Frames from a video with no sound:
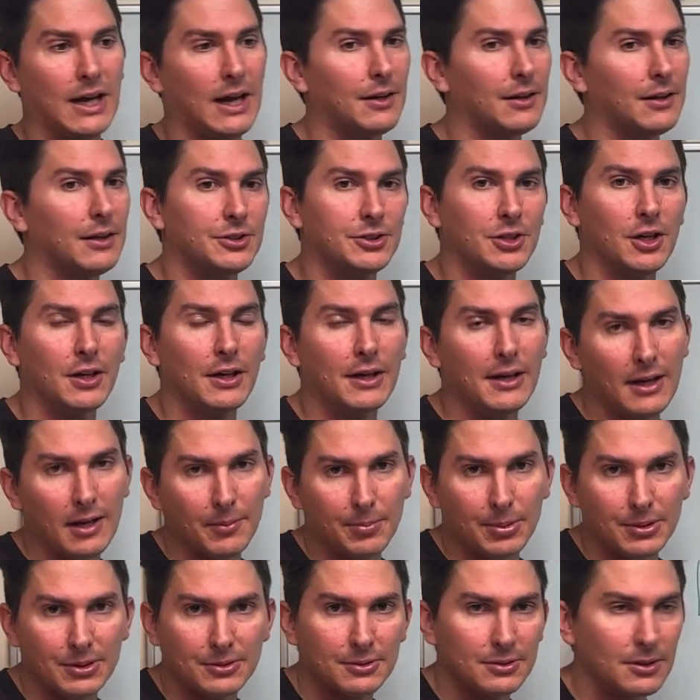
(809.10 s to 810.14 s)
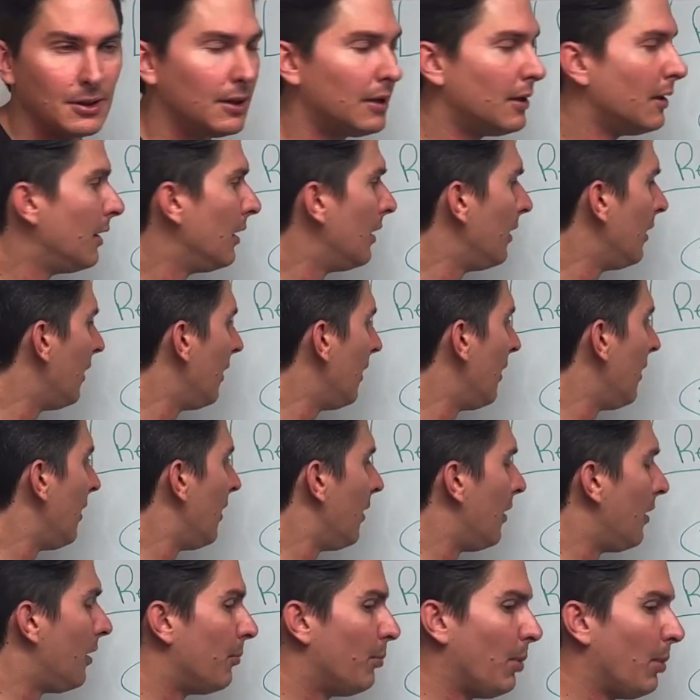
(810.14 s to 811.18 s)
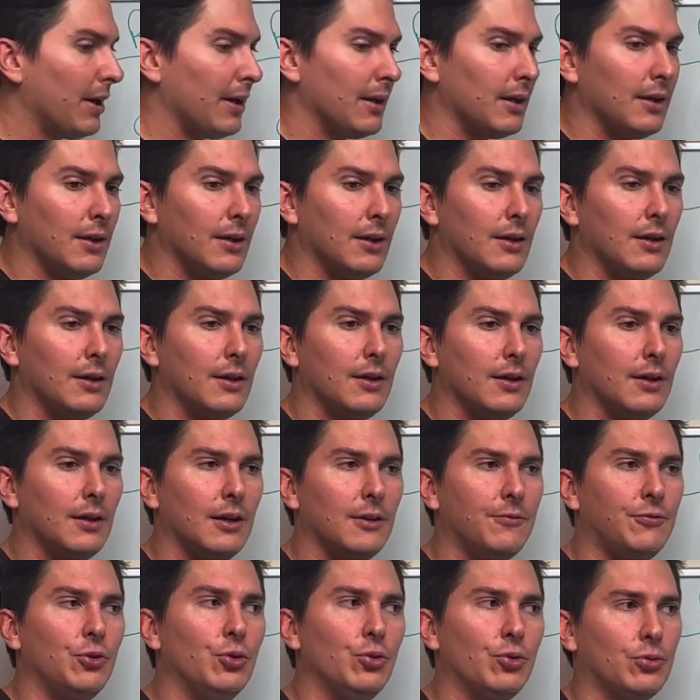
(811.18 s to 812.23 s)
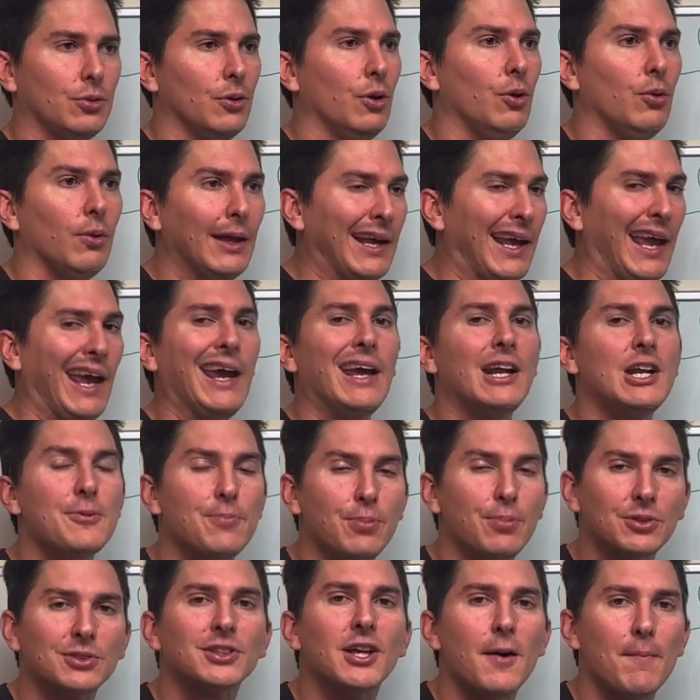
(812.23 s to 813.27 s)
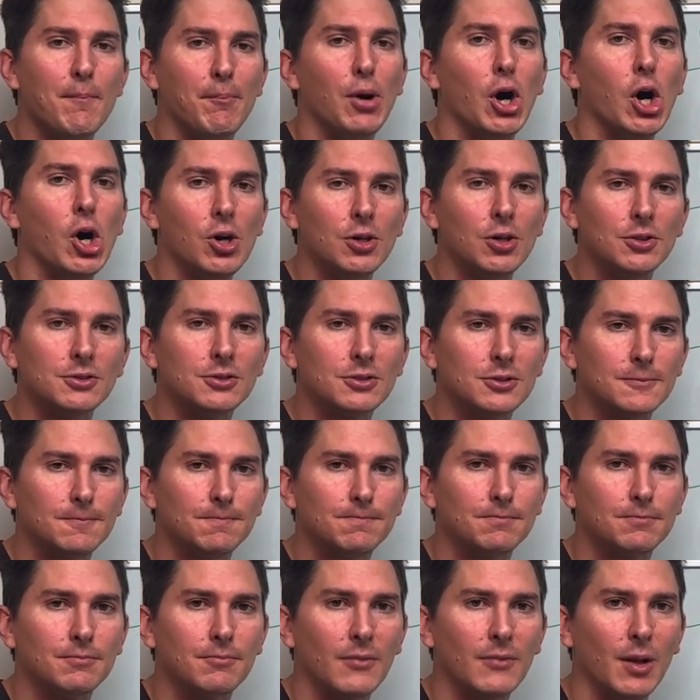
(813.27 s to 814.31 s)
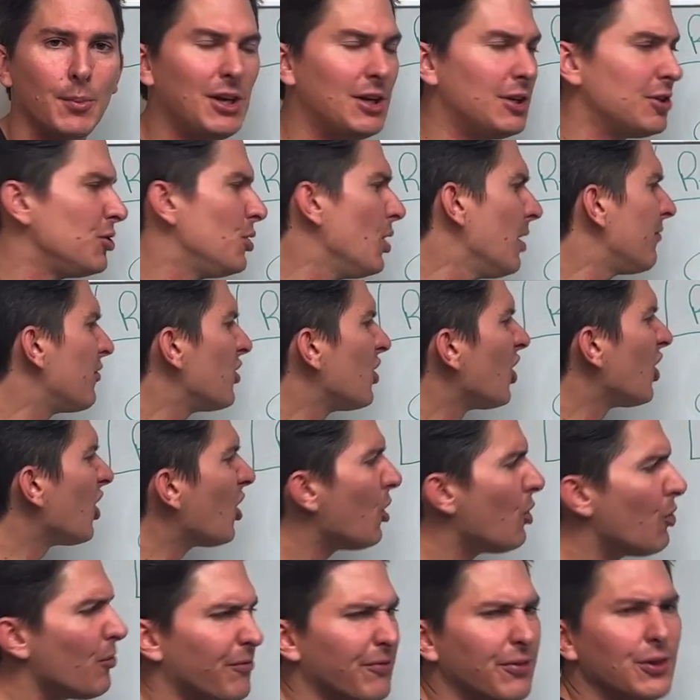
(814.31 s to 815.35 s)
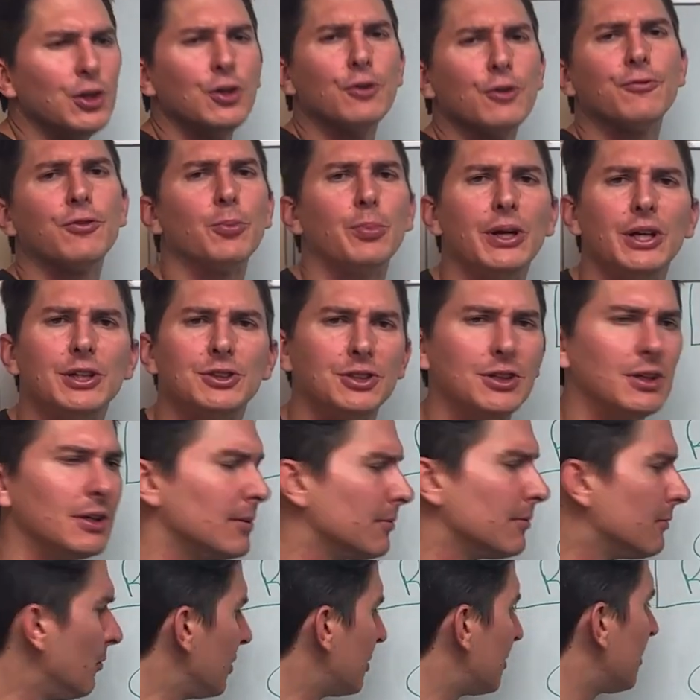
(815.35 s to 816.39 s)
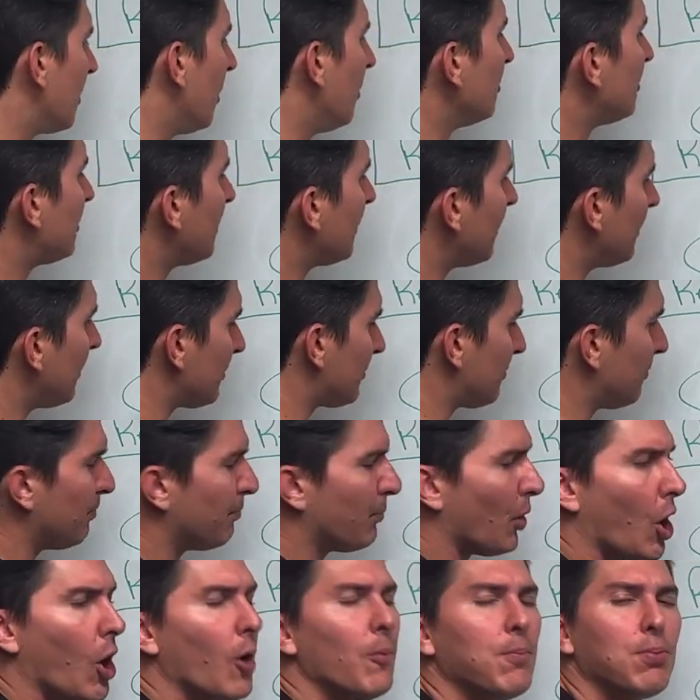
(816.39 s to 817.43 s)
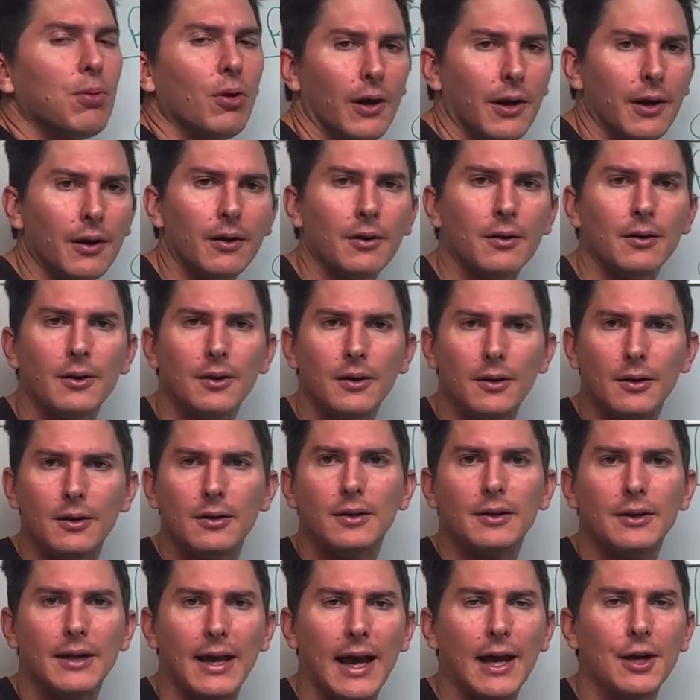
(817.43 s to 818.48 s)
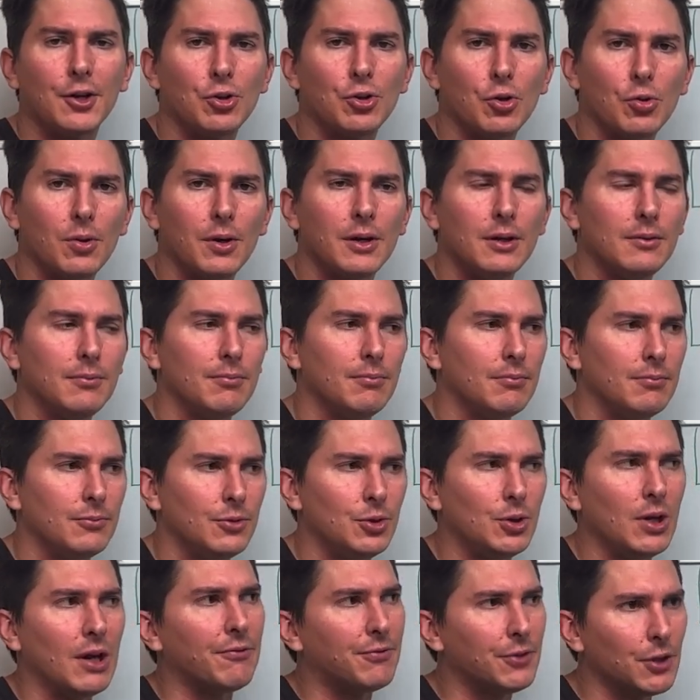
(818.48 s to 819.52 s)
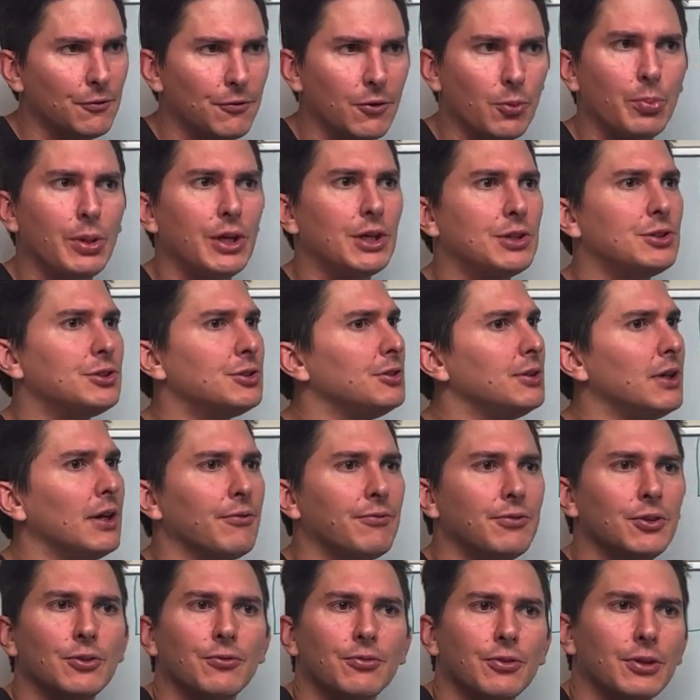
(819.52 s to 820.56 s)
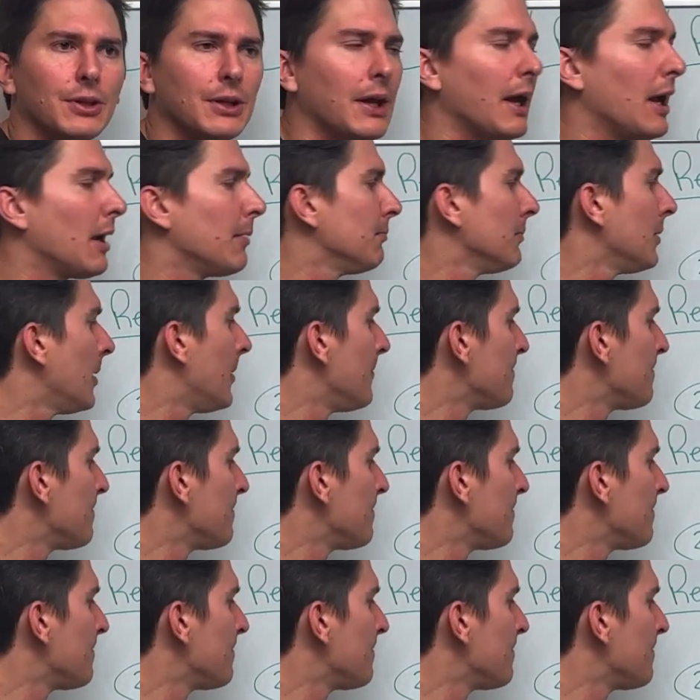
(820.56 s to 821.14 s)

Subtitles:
to get you on campus. But if you throw like 80% balls, meaning you have no feel for pitching, which goes into this ball player category, you got feel for pitching, you got feel for the game,